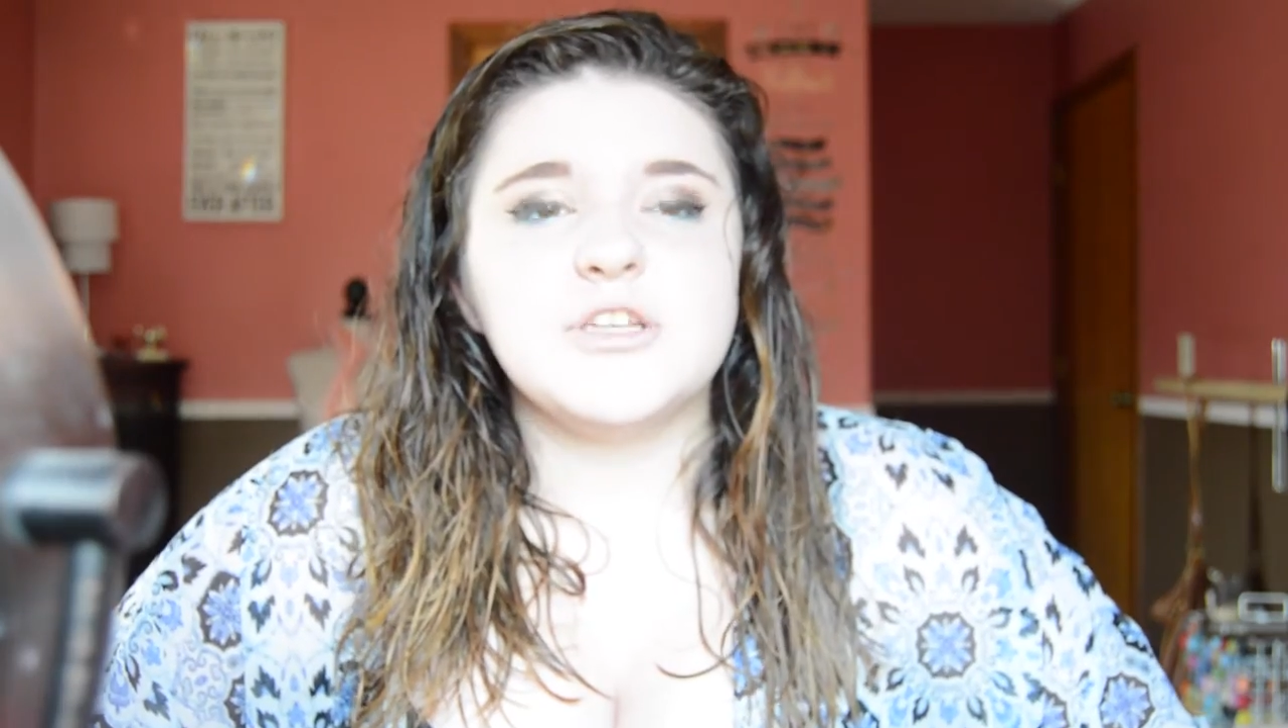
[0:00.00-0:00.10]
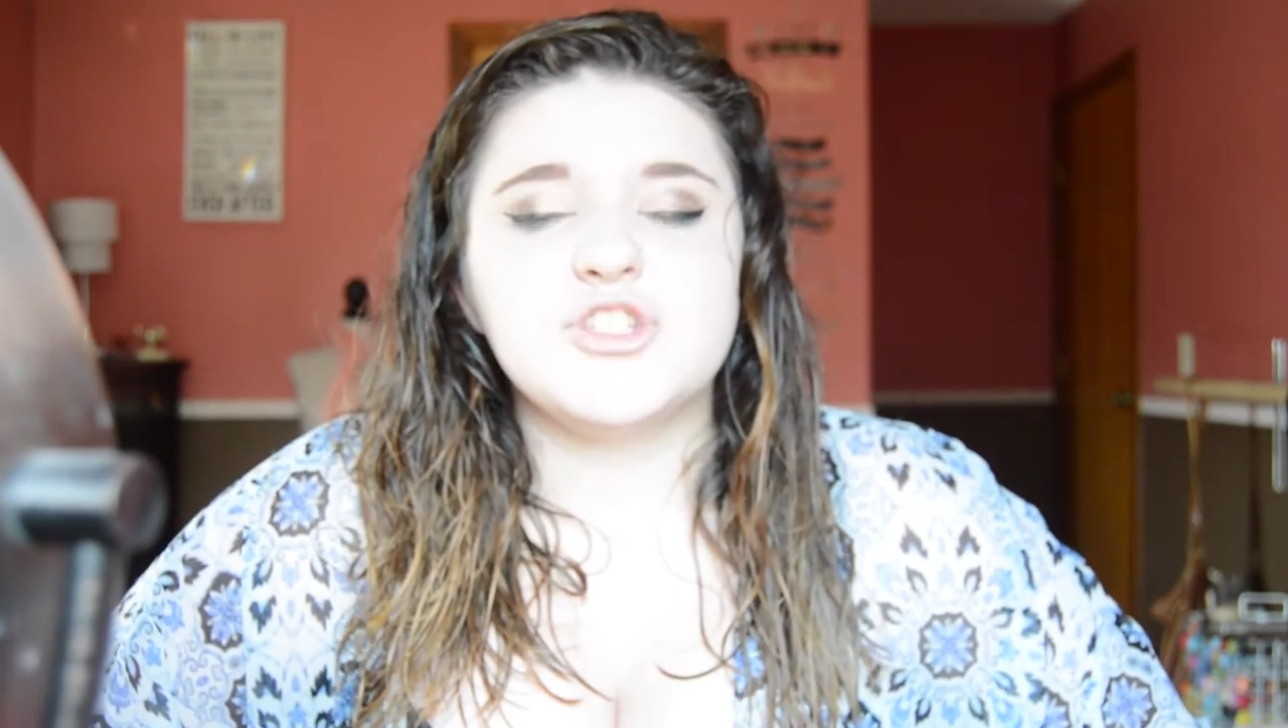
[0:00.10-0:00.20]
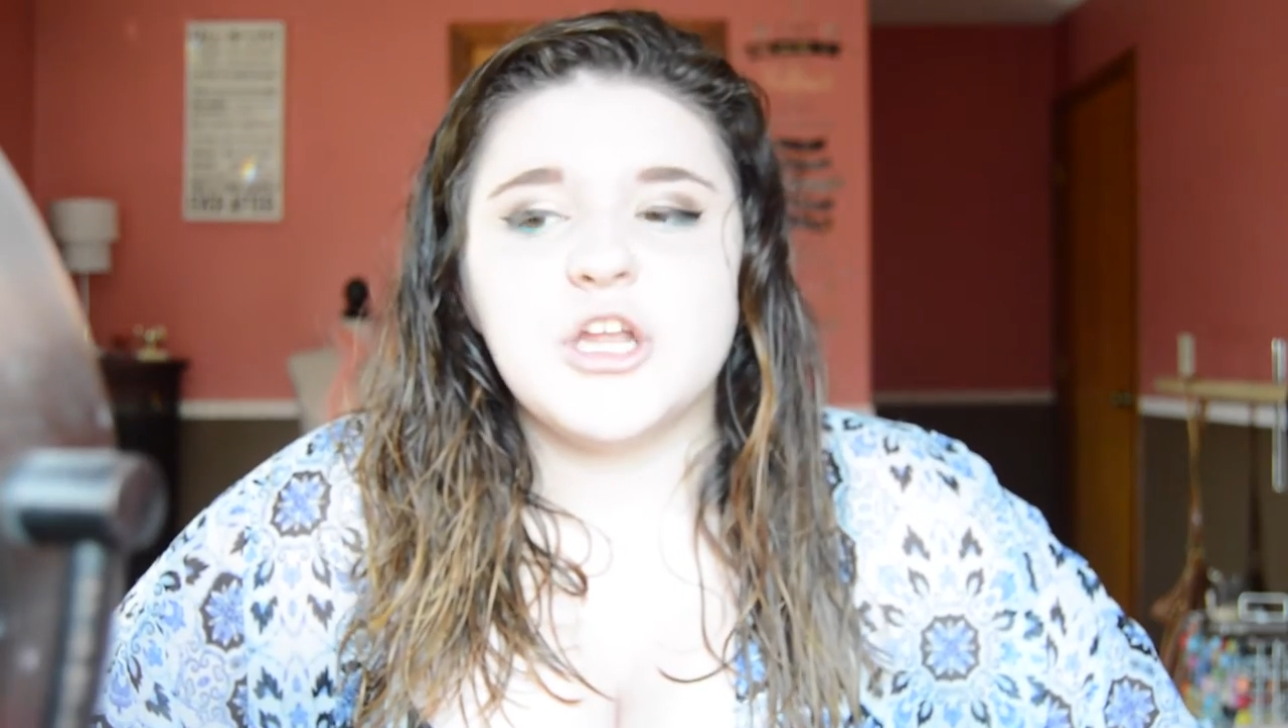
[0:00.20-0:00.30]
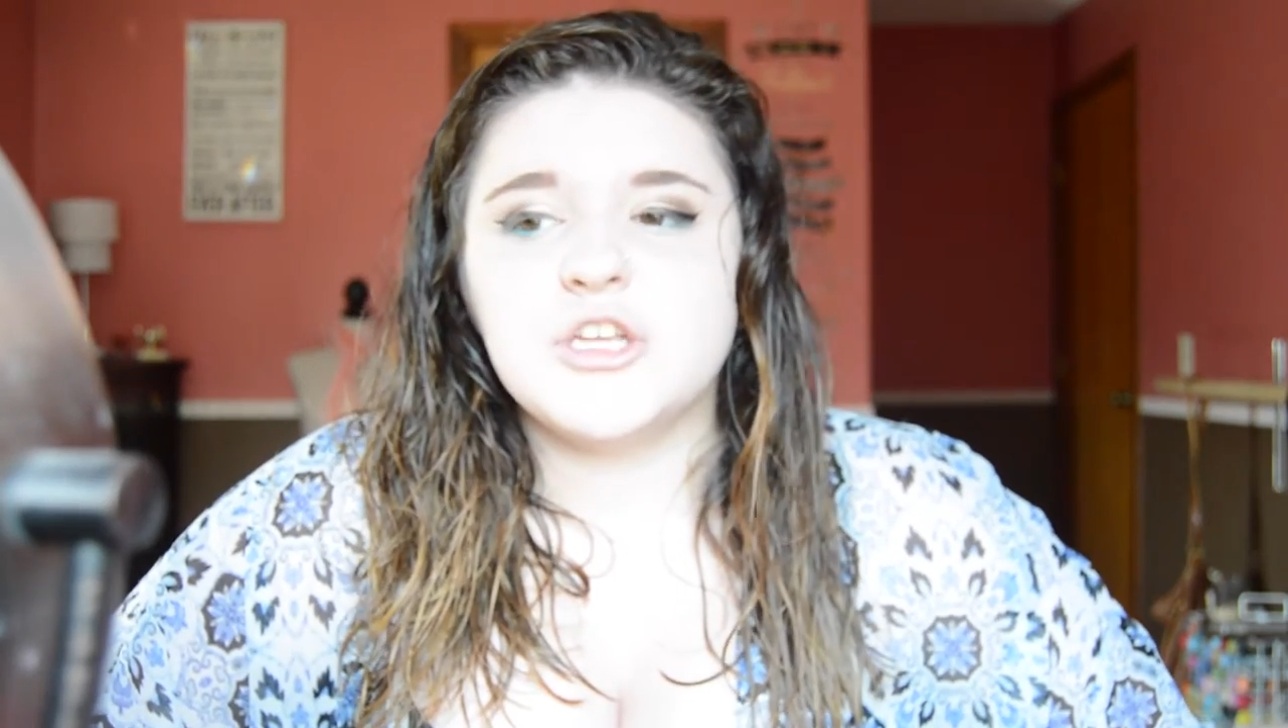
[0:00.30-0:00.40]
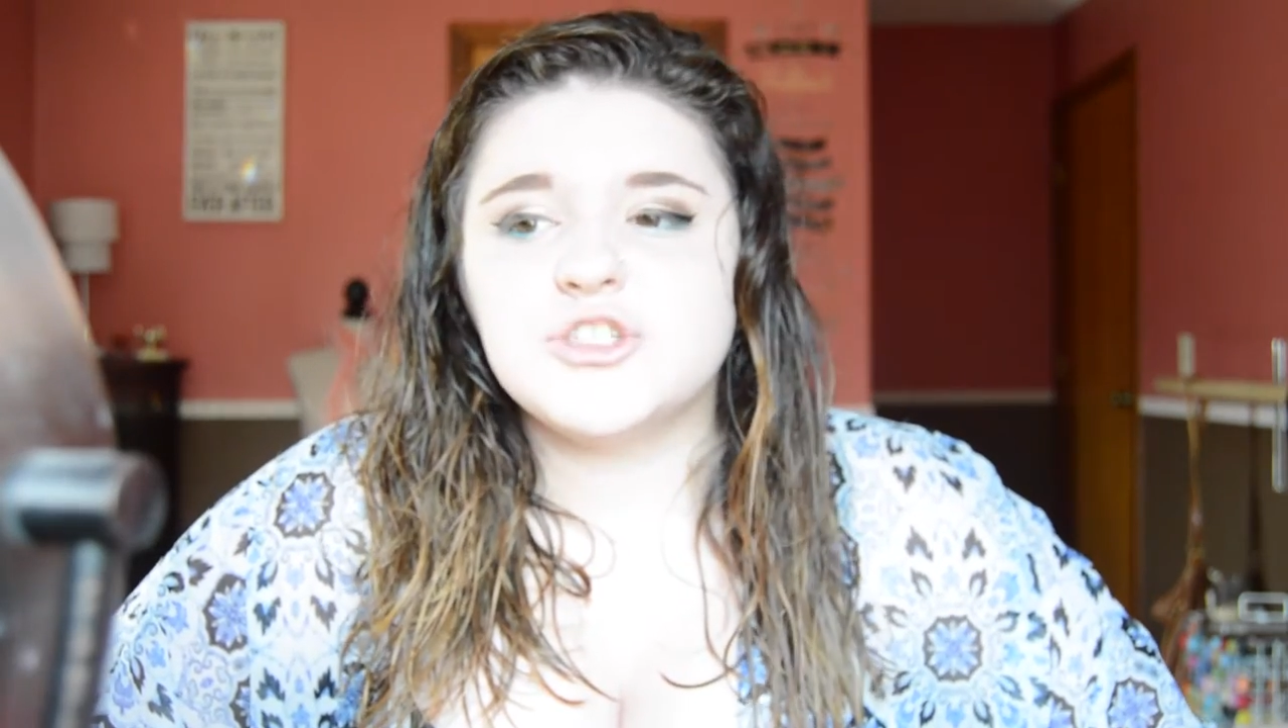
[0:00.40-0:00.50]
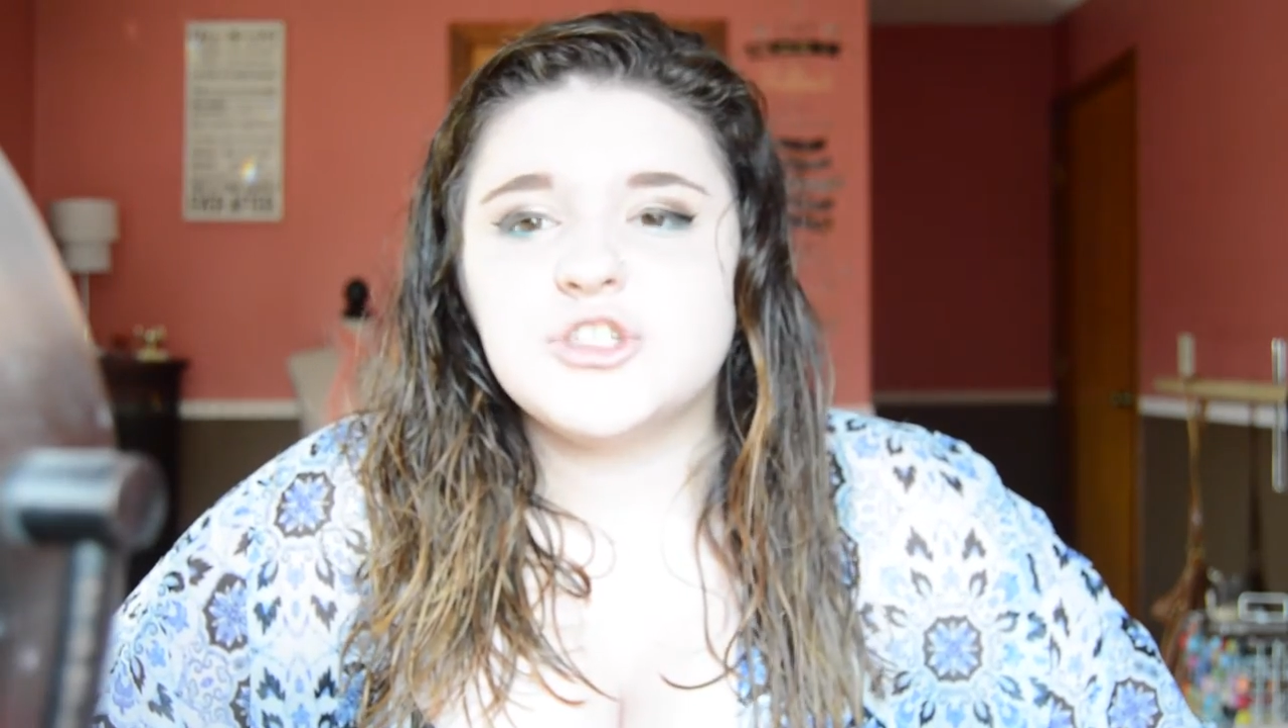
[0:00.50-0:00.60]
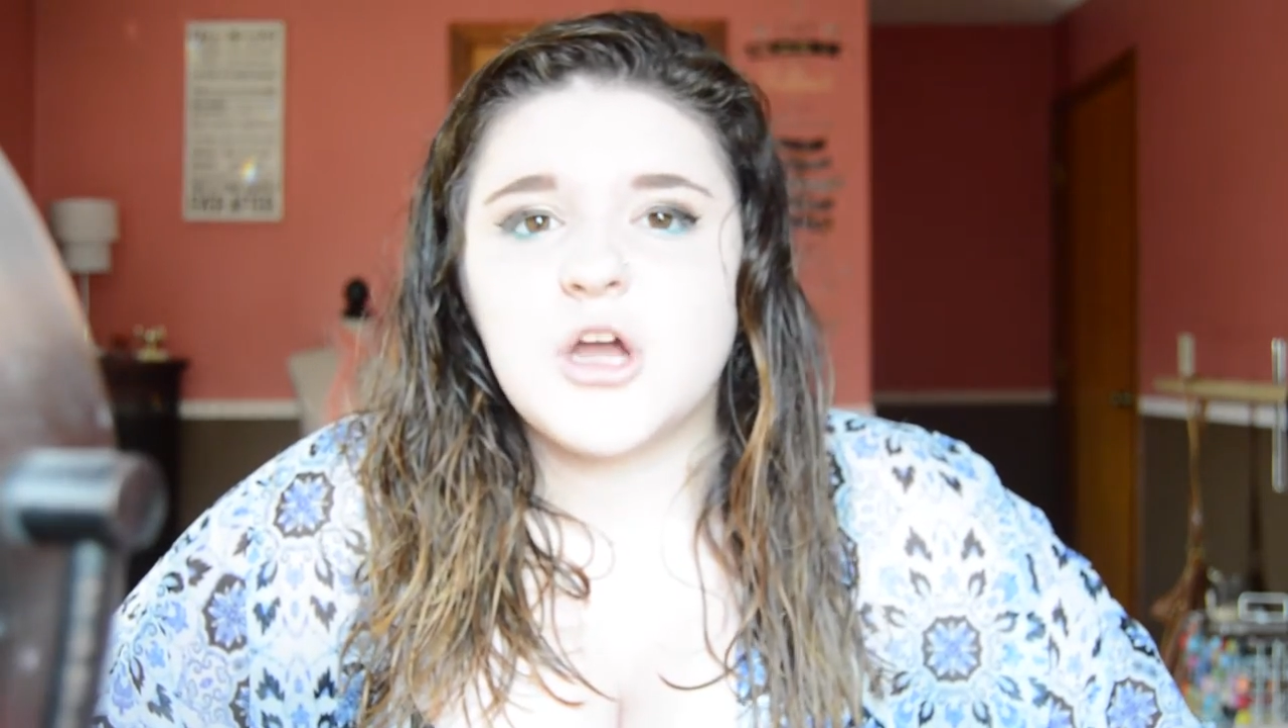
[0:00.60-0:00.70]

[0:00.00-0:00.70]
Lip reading: change